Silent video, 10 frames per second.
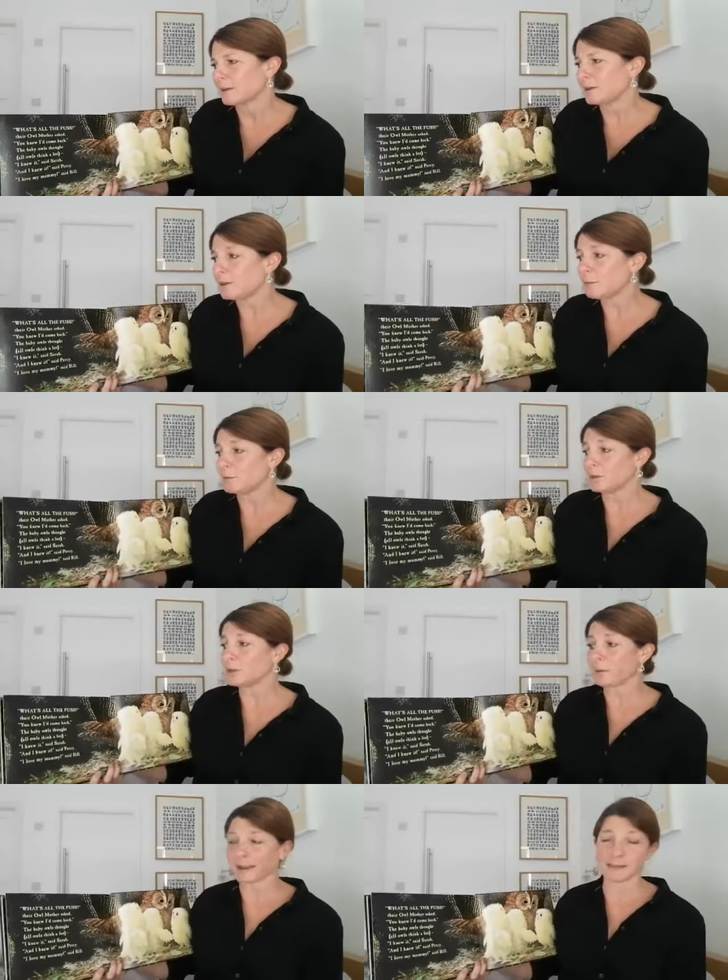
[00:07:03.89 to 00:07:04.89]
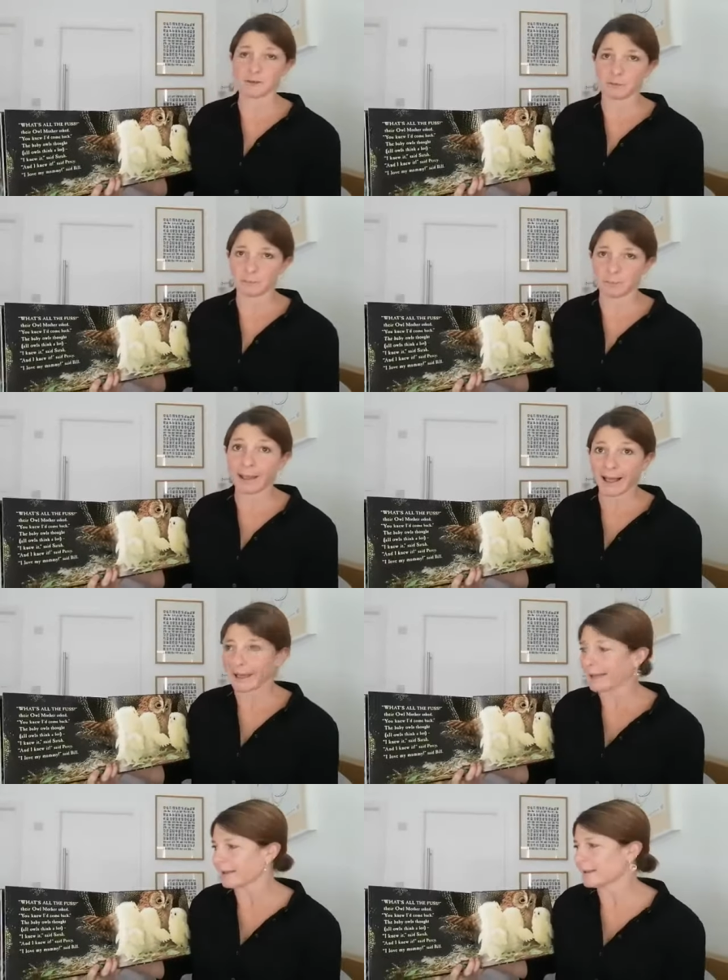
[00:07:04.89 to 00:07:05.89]
You knew I'd come
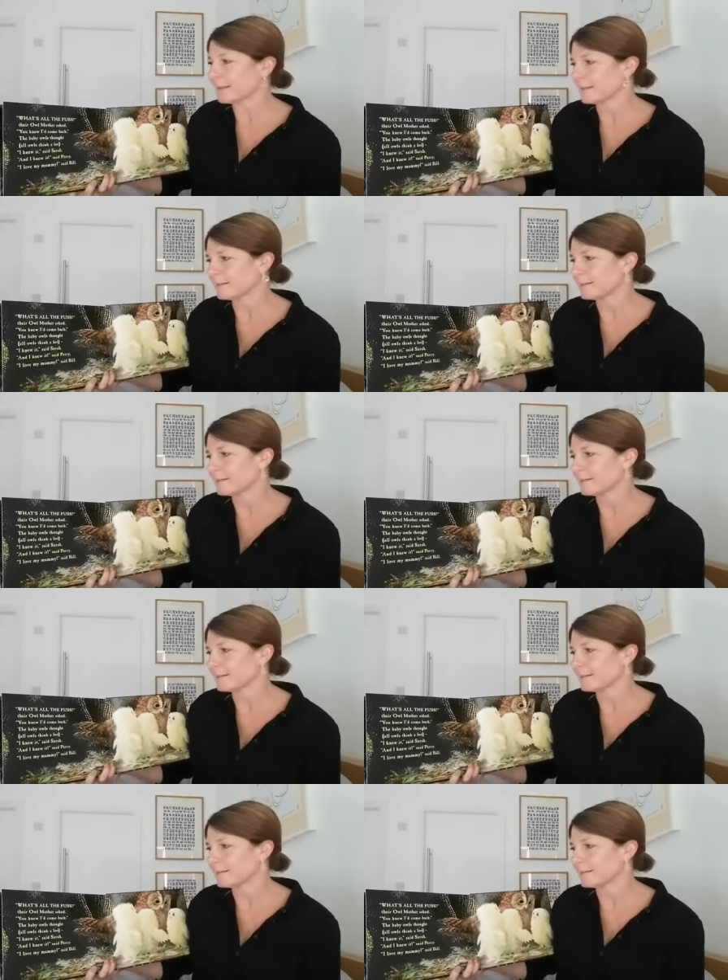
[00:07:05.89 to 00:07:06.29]
back,